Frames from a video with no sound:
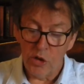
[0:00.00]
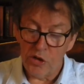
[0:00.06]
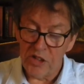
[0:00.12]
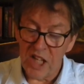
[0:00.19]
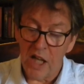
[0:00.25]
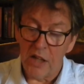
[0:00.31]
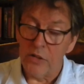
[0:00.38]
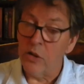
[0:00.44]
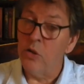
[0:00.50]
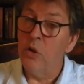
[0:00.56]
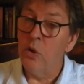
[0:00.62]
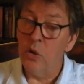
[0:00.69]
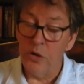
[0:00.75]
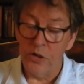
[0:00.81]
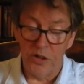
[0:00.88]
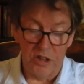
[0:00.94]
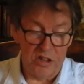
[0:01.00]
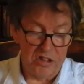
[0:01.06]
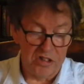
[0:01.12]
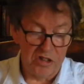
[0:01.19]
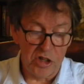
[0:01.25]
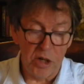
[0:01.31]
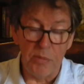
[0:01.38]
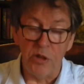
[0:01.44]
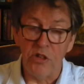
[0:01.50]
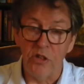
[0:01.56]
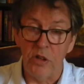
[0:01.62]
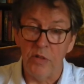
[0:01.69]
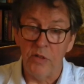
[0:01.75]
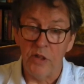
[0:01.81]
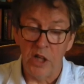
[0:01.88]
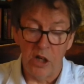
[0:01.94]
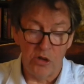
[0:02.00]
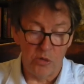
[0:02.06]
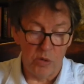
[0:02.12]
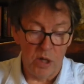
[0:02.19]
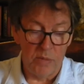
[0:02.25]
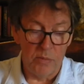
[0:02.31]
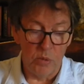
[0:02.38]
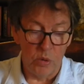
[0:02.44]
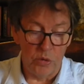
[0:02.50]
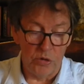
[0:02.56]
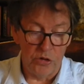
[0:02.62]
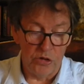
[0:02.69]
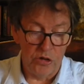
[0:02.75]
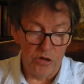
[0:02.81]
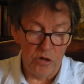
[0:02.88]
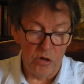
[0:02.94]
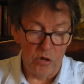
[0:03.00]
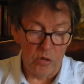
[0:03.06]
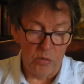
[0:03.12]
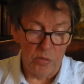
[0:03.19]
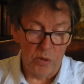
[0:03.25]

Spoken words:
was at the northern extremity of the Edgware Morden Tube.